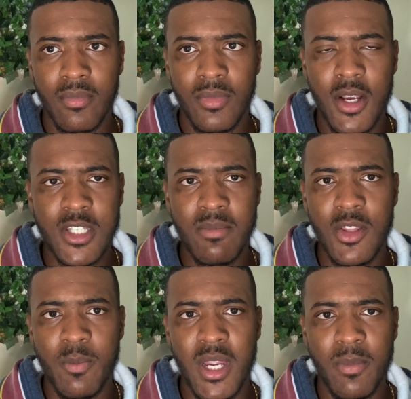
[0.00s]
There's some
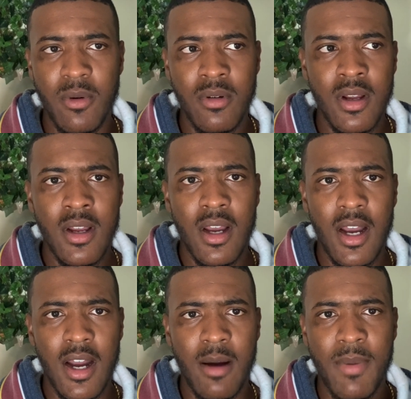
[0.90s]
other people.
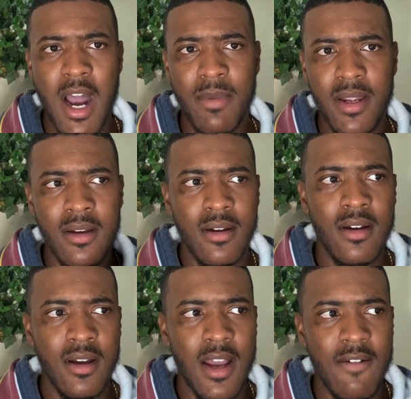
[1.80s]
Bobby.
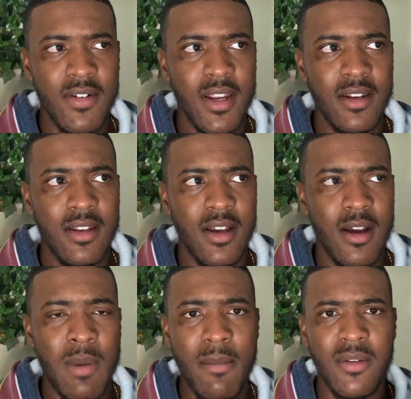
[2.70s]
I forget,
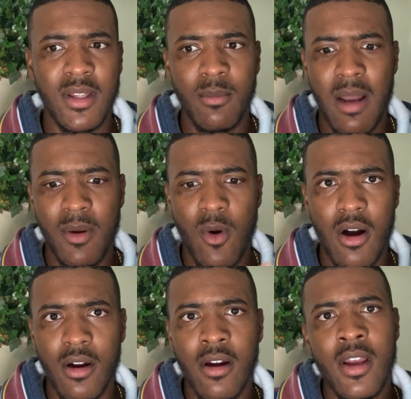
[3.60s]
I think Bobby
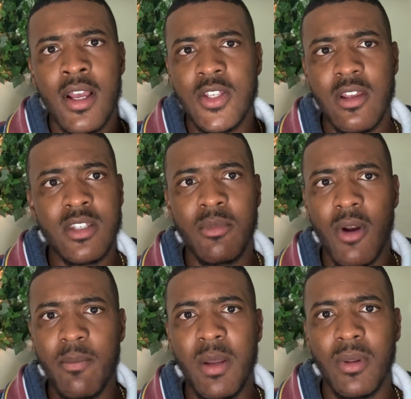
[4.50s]
Walker. So there's some
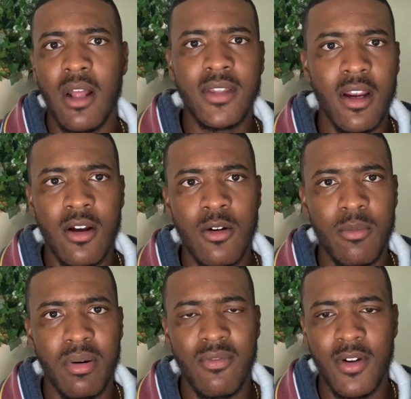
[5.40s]
great people out there who,
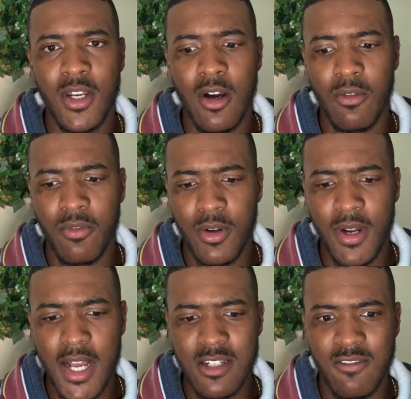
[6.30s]
for you
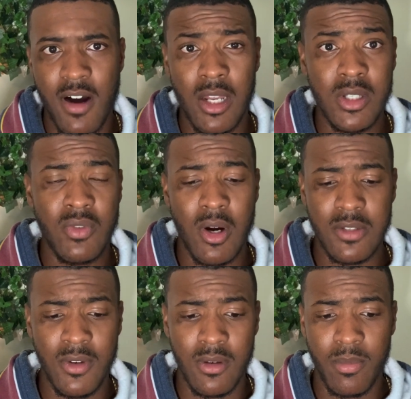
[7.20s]
guys to follow as far as
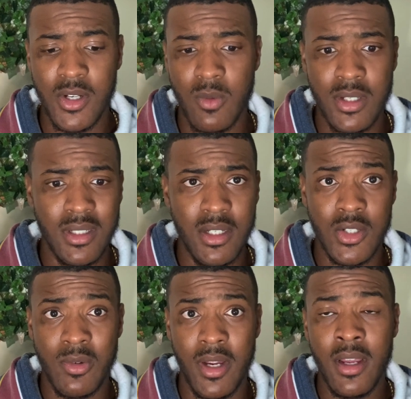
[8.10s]
if you're in the pressure washing
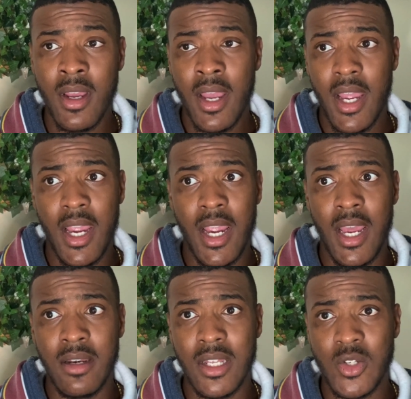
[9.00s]
industry,
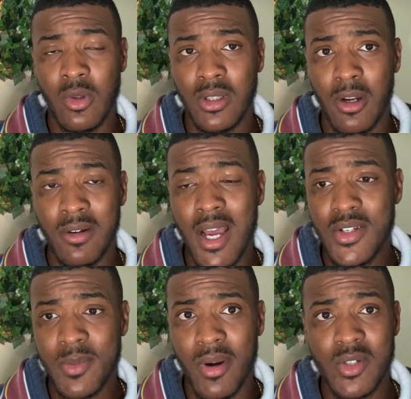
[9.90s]
and that you will learn not
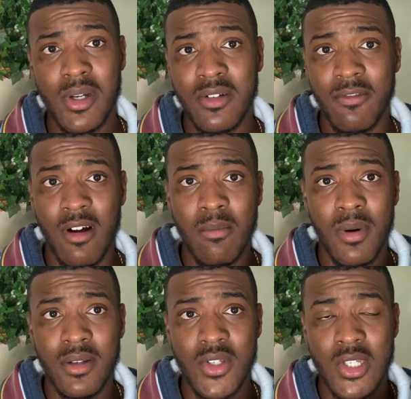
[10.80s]
just pressure washing from,
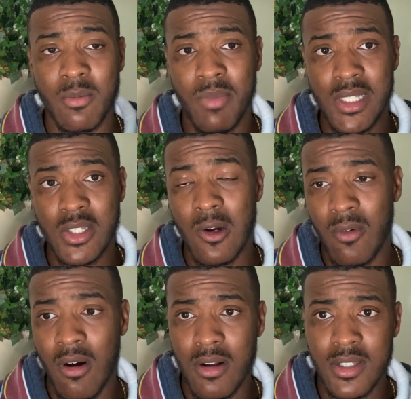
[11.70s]
but just business
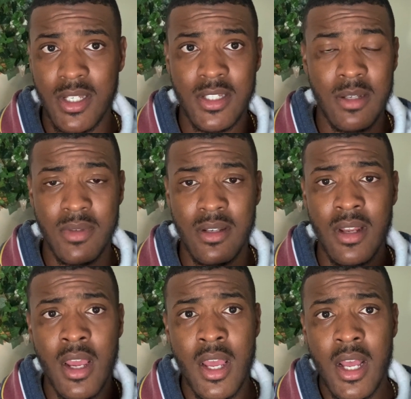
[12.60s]
overall and systems and
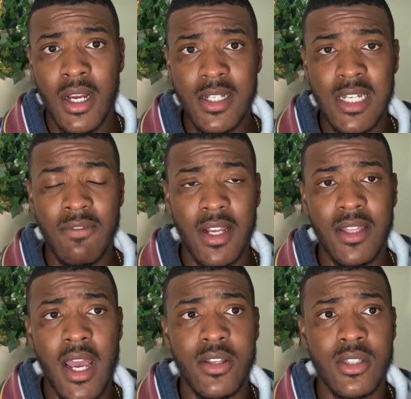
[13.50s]
good stuff like
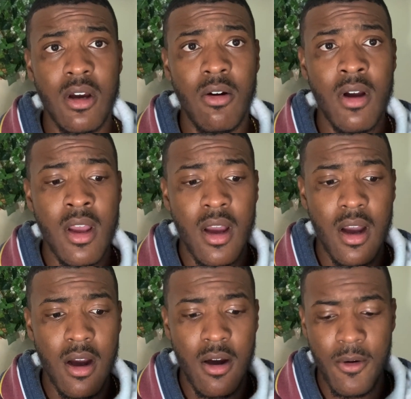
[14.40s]
that. So
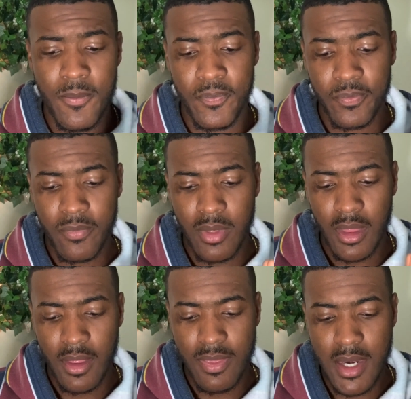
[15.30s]

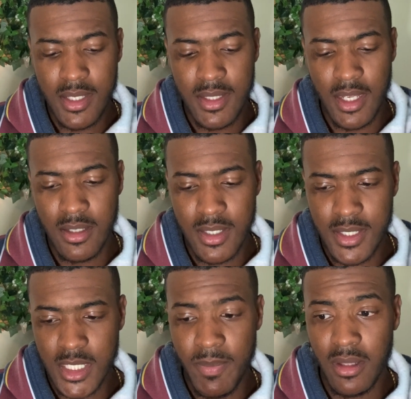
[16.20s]
that is the end of the
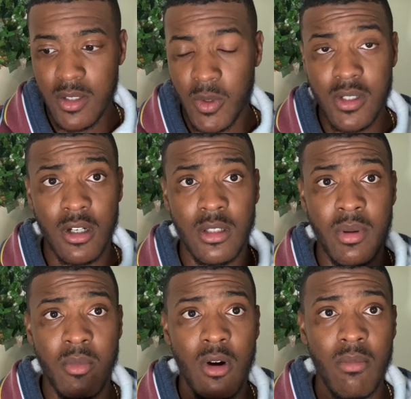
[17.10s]
6 pillars. We're gonna talk a little
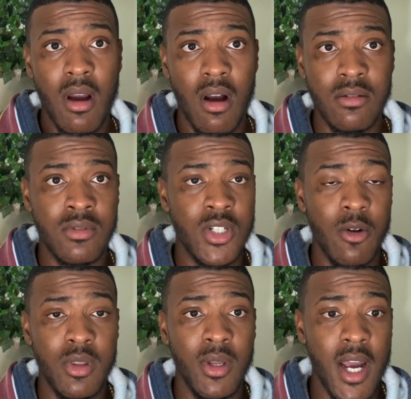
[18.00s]
bit more about, I'll share
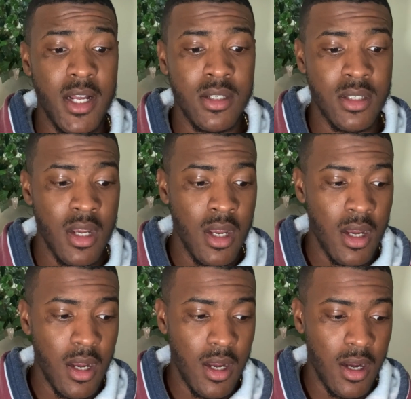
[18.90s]
with you guys
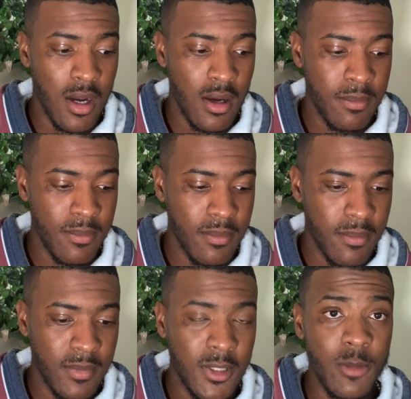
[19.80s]
a
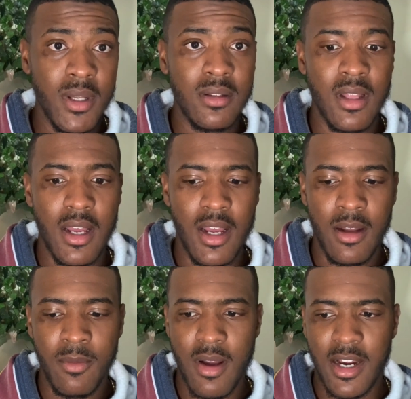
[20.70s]
little bit,
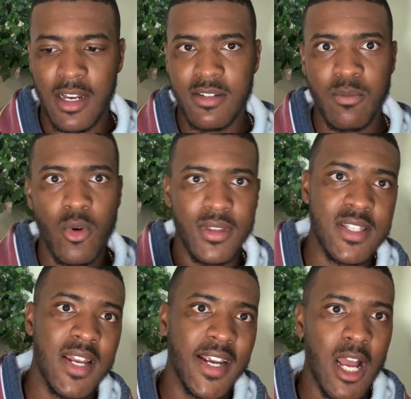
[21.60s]
I got some more things
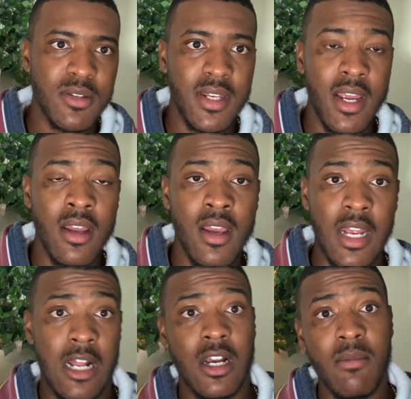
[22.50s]
to knock out today,
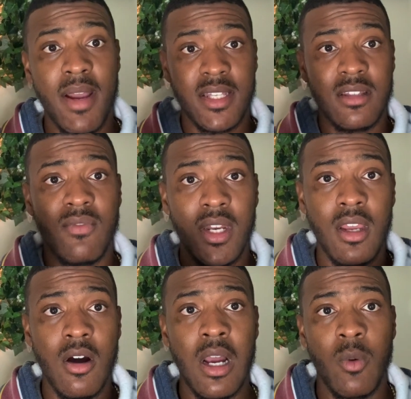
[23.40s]
and I'll come back to the
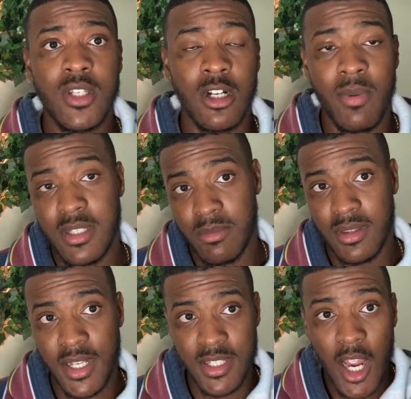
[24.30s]
video and we're gonna talk about some of the
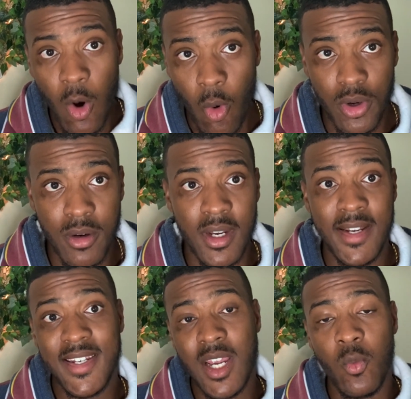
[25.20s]
things I ordered
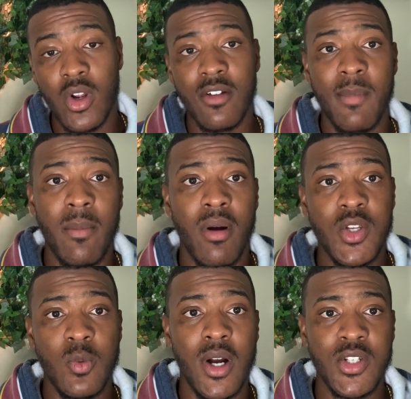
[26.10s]
in day 1 of my
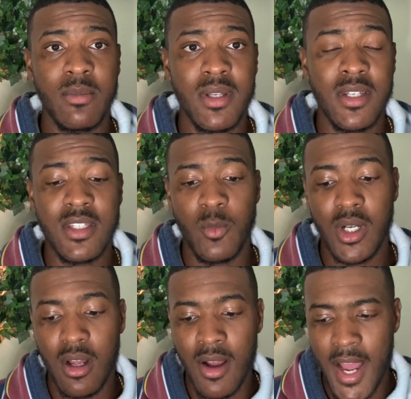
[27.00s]
pressure washing business and what
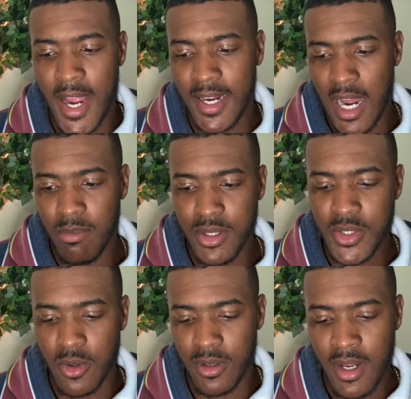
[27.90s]
all I
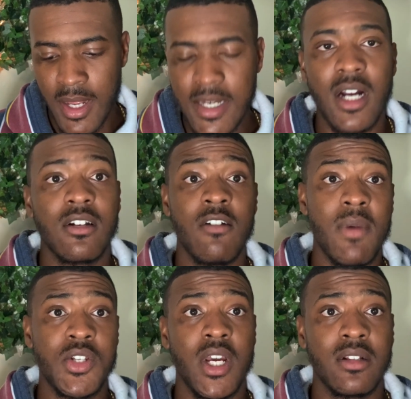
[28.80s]
accomplished or knocked off
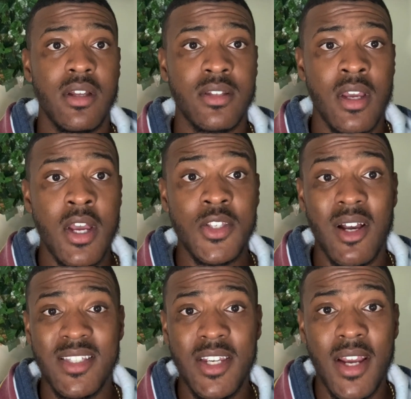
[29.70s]
my checklist. So
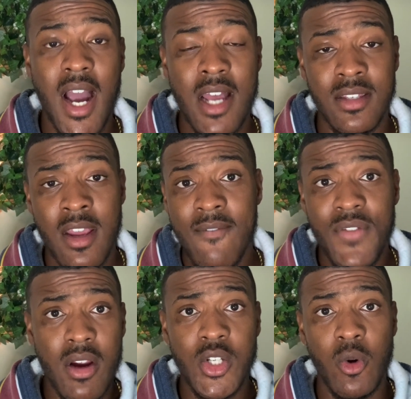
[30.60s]
I'll see you guys
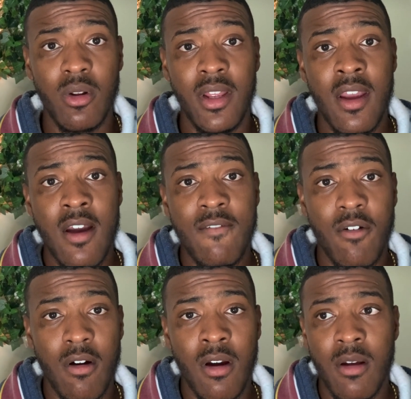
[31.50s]
very shortly
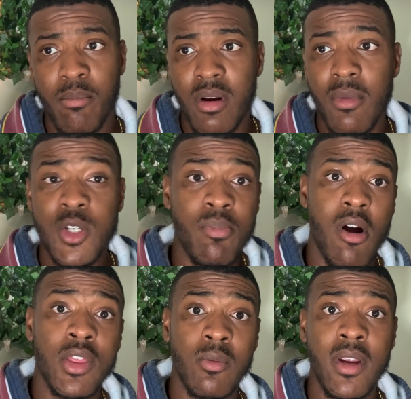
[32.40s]
for pretty much
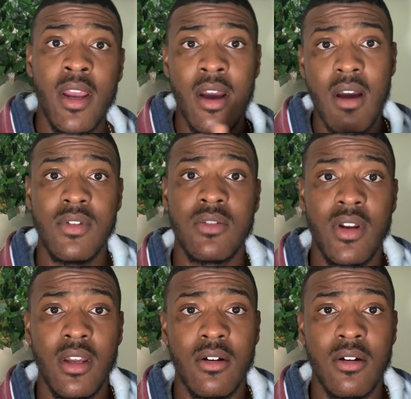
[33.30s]
part 3 of this video.